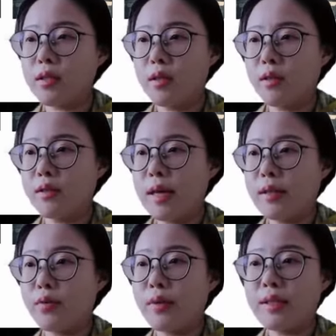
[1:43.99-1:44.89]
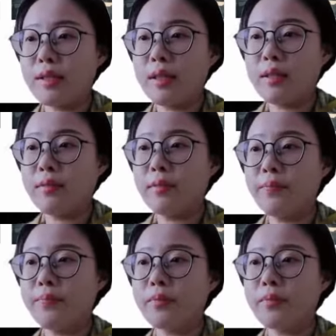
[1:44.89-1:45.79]
the generated
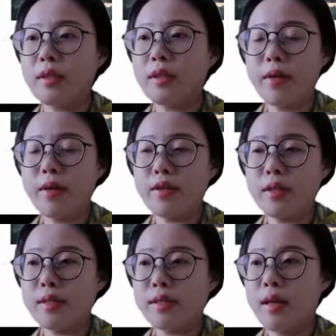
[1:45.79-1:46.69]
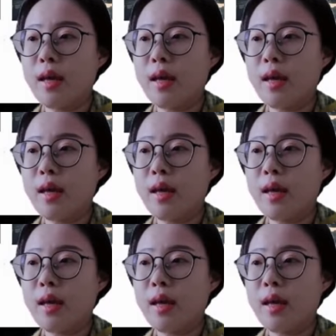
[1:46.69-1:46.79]
images,